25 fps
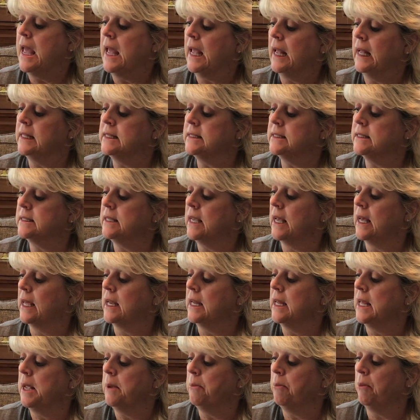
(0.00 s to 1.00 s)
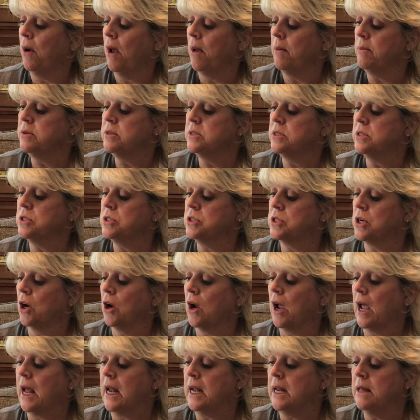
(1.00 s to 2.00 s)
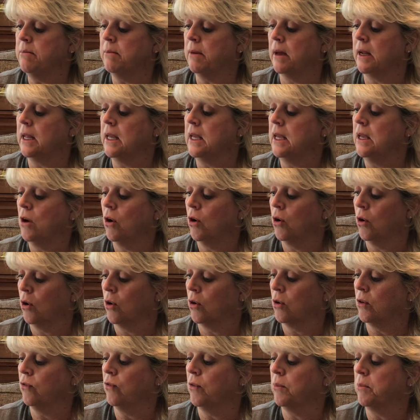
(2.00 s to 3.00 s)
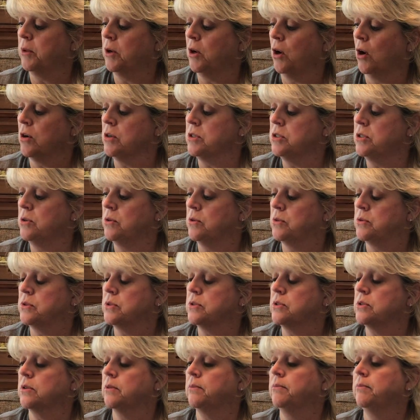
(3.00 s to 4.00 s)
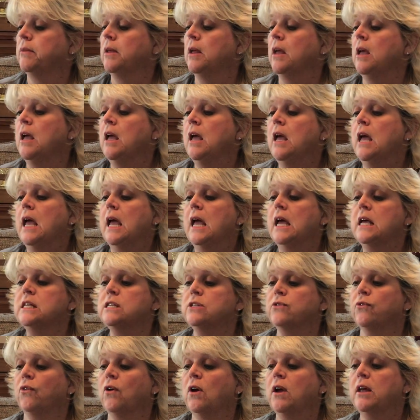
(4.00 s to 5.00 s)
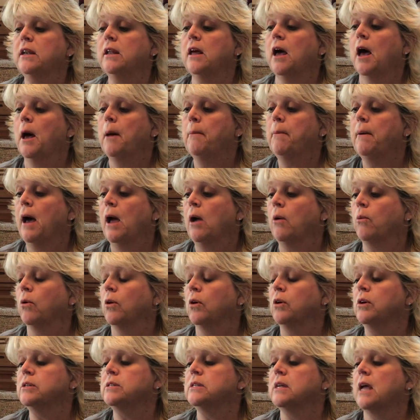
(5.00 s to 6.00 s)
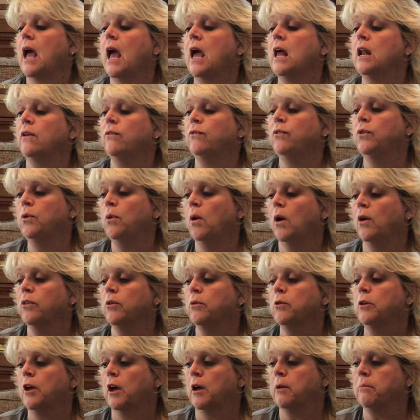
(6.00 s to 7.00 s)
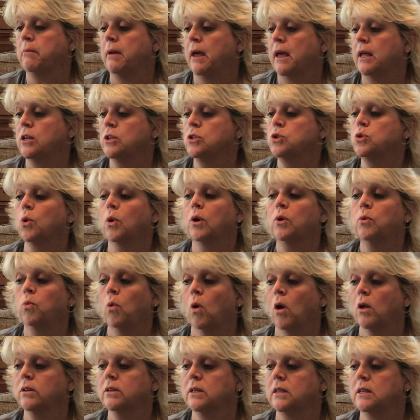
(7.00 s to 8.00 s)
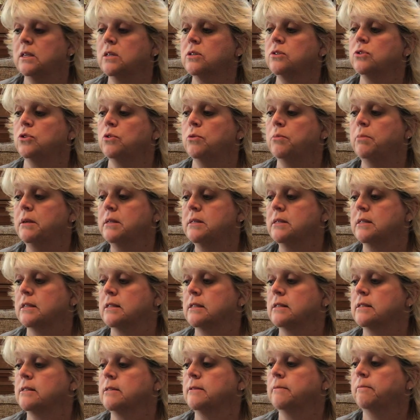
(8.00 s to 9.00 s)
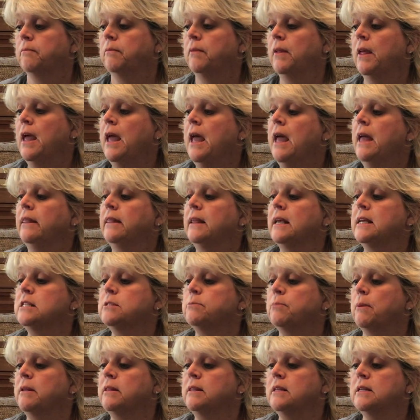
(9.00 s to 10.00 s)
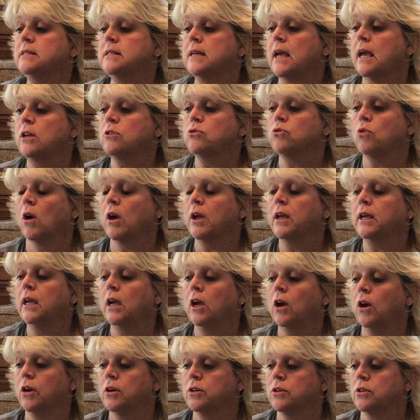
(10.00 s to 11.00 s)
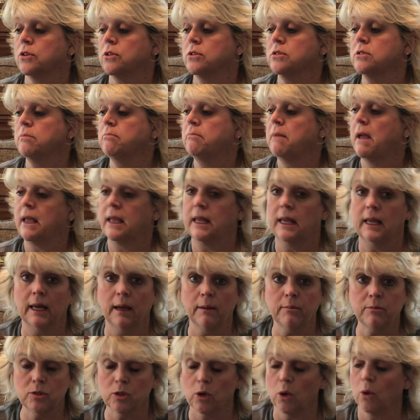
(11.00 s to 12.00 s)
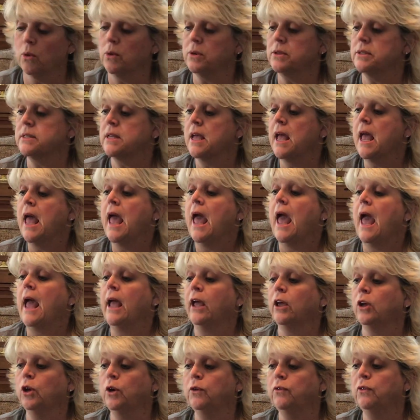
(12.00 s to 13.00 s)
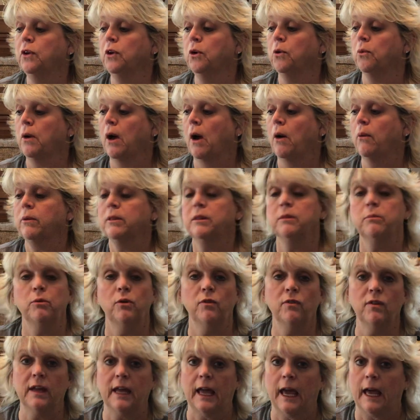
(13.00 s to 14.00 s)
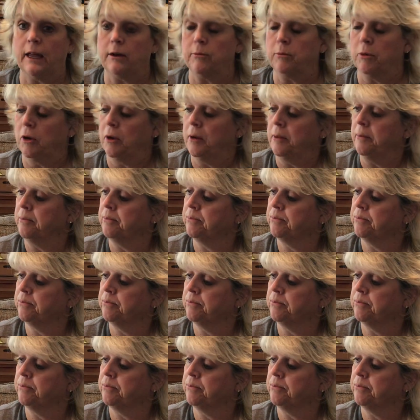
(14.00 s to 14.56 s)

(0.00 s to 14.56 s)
Instead, he promised to share any money earned from the cartoons. His friend Iwerks and a few other young men joined Walt in his new business. They spent the day drawing characters, making up jokes, and goofing around with the movie camera.